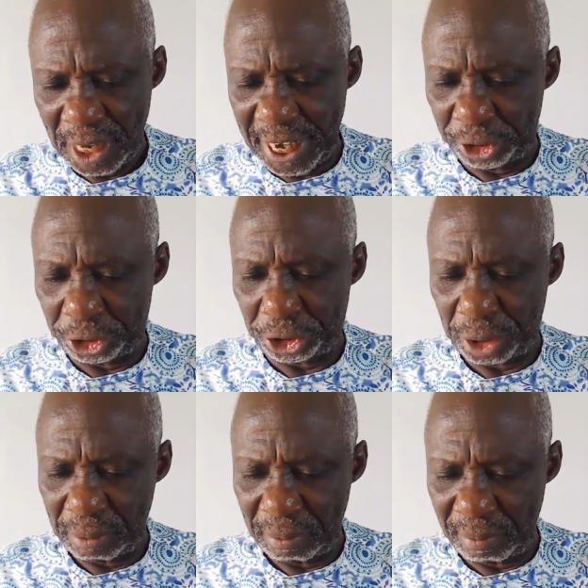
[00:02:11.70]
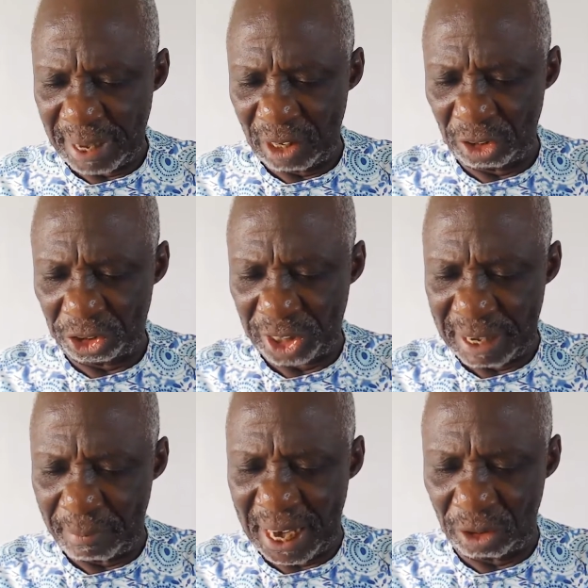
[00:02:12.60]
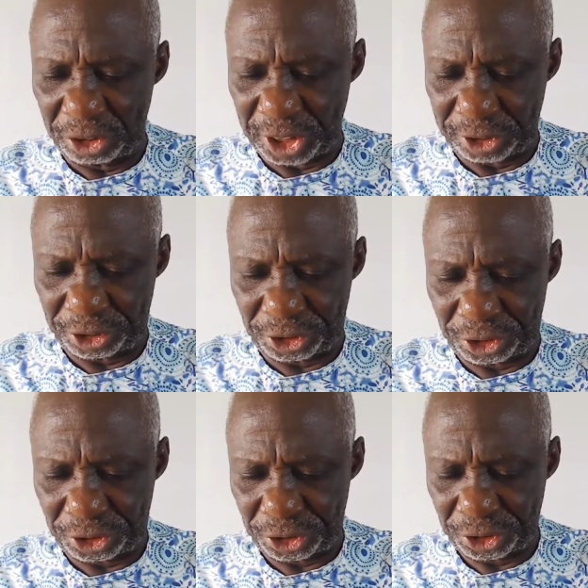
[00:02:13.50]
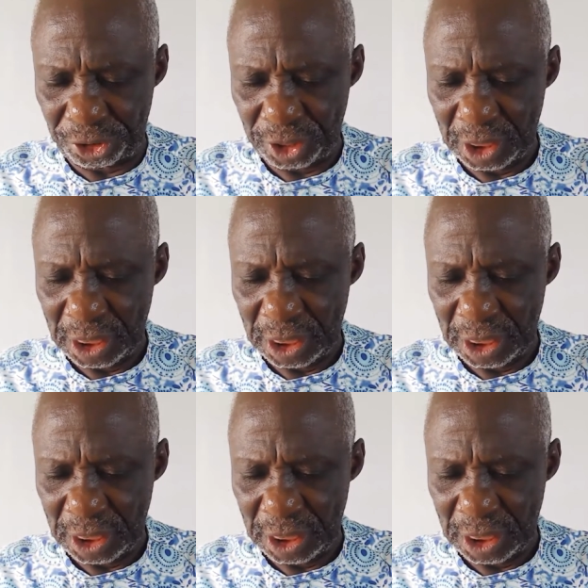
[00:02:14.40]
H minus 3, minus 6,